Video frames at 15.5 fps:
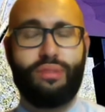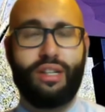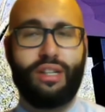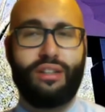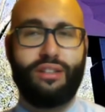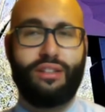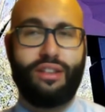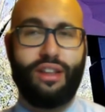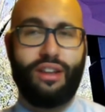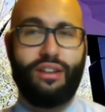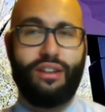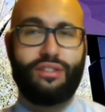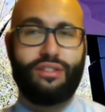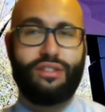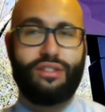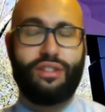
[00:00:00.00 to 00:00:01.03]
But
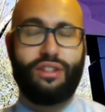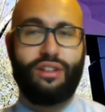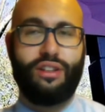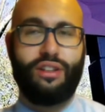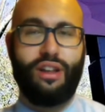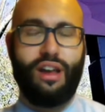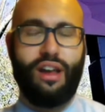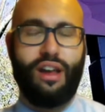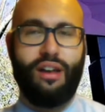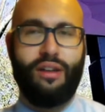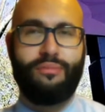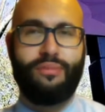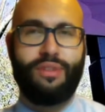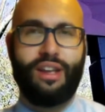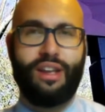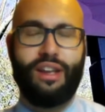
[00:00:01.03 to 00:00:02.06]
there's still, um,
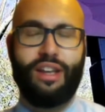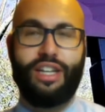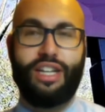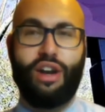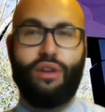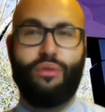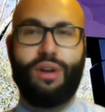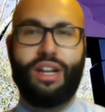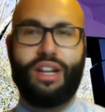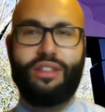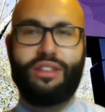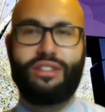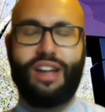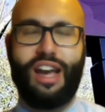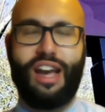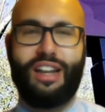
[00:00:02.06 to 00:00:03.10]
you know, Willie the
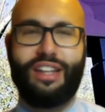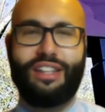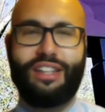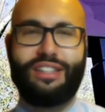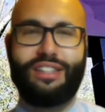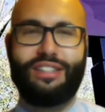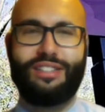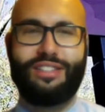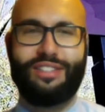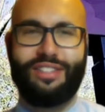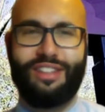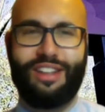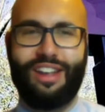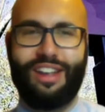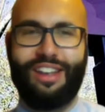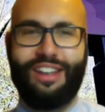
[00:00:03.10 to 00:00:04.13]
Silent
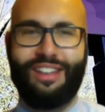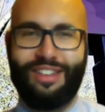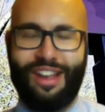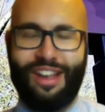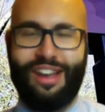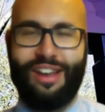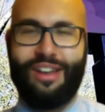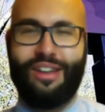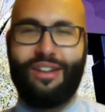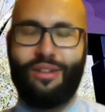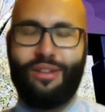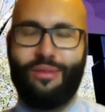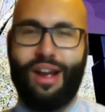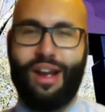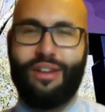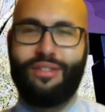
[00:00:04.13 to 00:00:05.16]
uh,
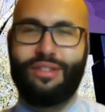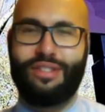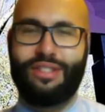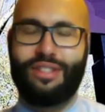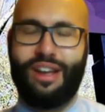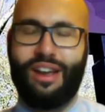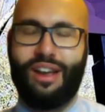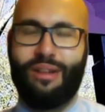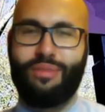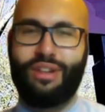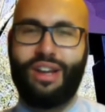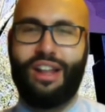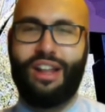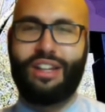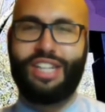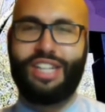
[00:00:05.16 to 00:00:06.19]
around um,
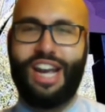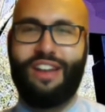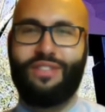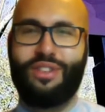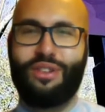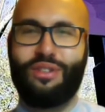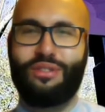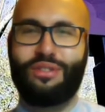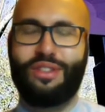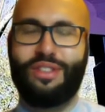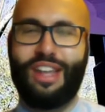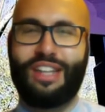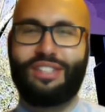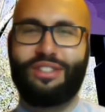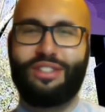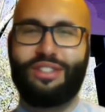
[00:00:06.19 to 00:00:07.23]
College Avenue, so
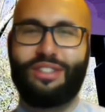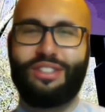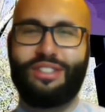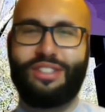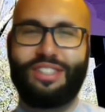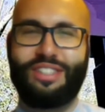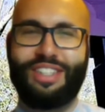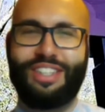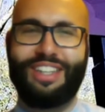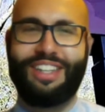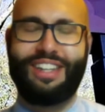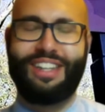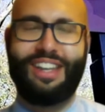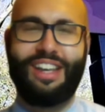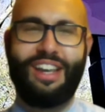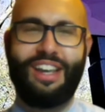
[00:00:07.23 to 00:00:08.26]
that's good to see. And
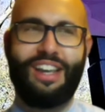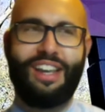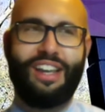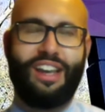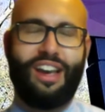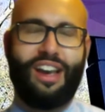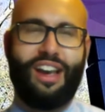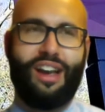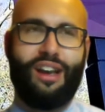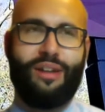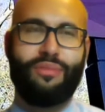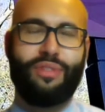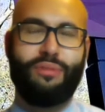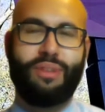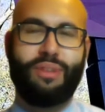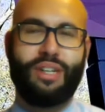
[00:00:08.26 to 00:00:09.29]
um,
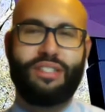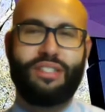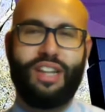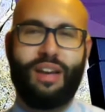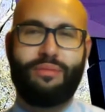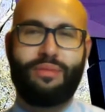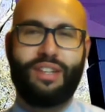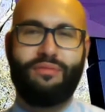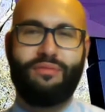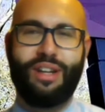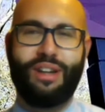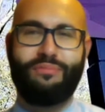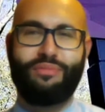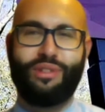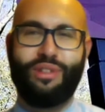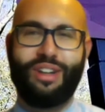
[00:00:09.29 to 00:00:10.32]
the bus stops have been
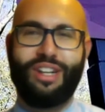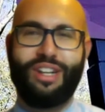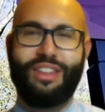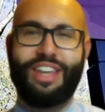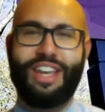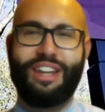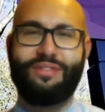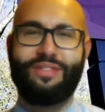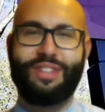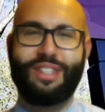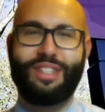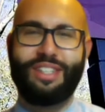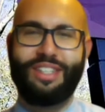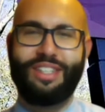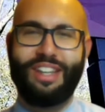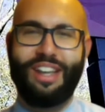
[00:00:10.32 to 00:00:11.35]
upgraded,
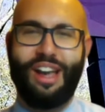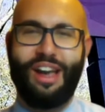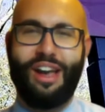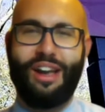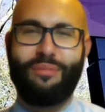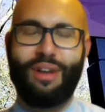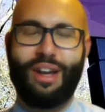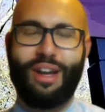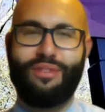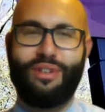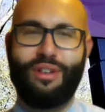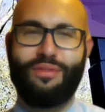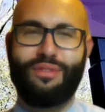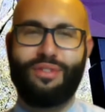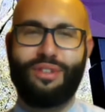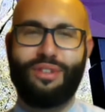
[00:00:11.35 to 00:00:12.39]
thankfully. Um, I
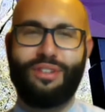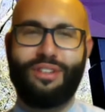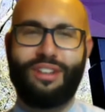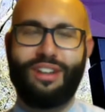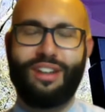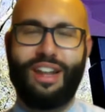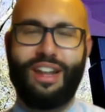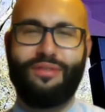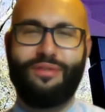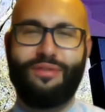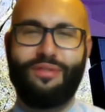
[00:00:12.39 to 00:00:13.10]
fought for a lot of